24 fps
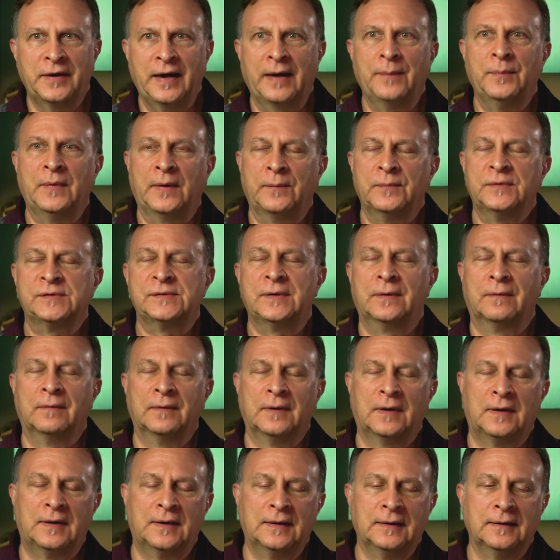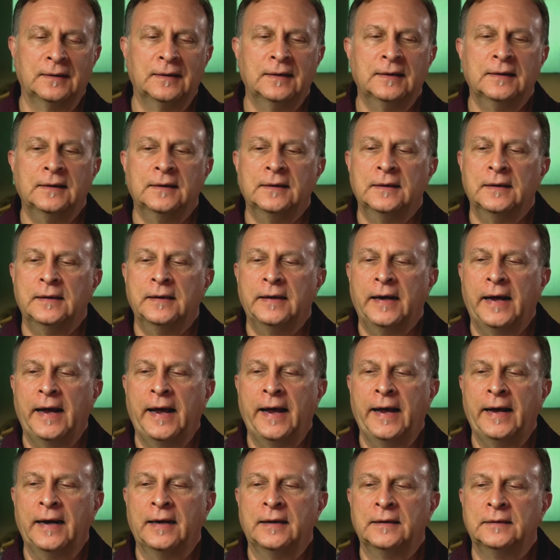game that was going on,
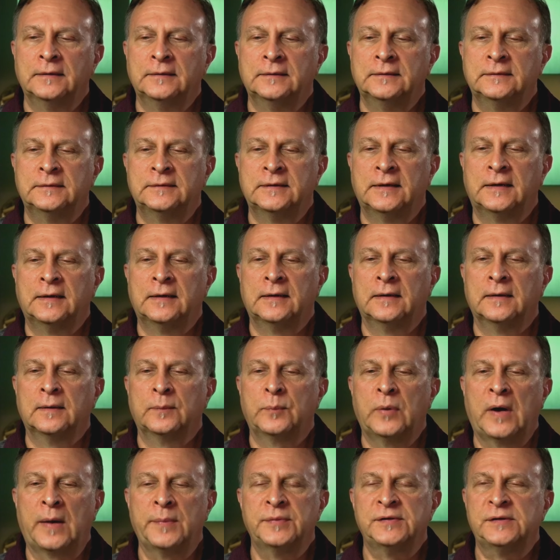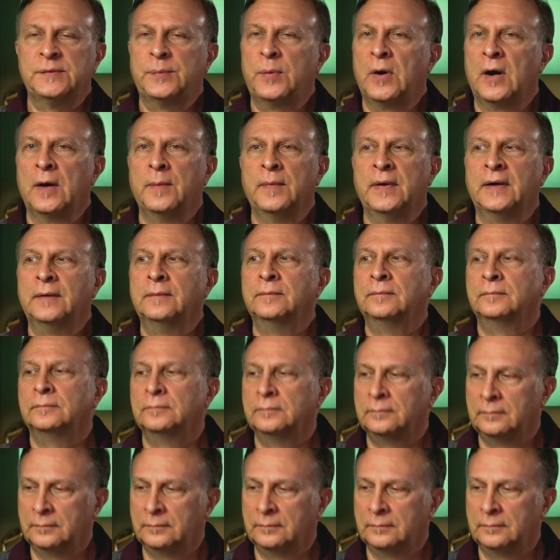and the props department